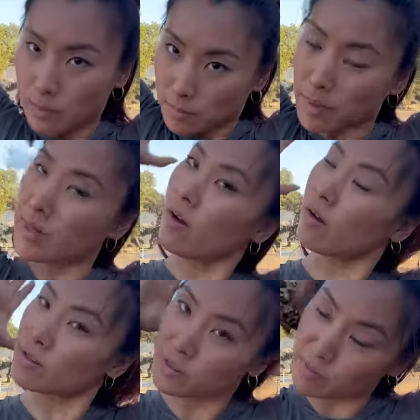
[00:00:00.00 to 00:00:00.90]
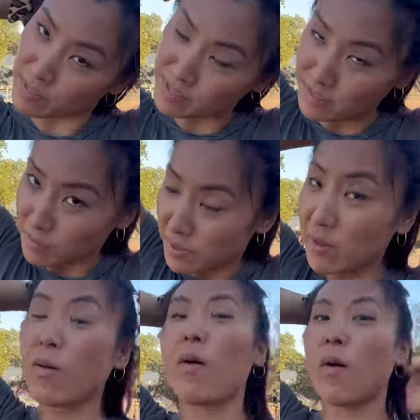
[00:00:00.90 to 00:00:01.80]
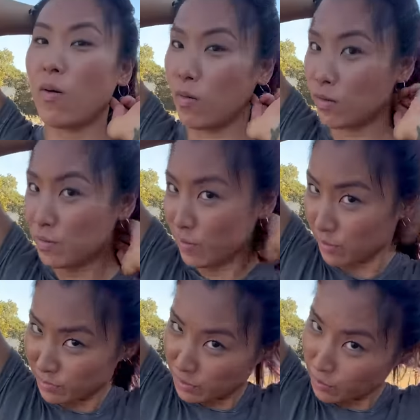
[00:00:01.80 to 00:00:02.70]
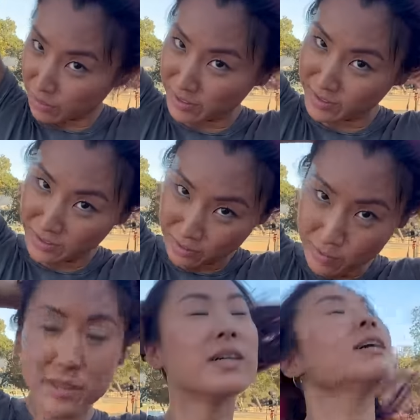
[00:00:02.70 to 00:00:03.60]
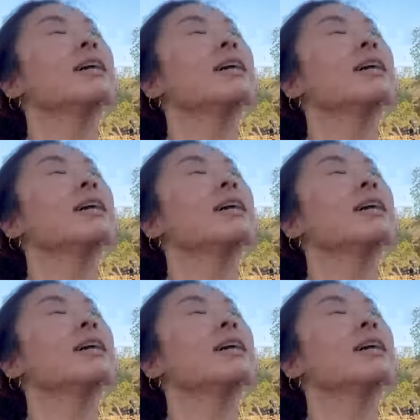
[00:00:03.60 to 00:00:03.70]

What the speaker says: but it also makes the meal all the more rewarding, you know?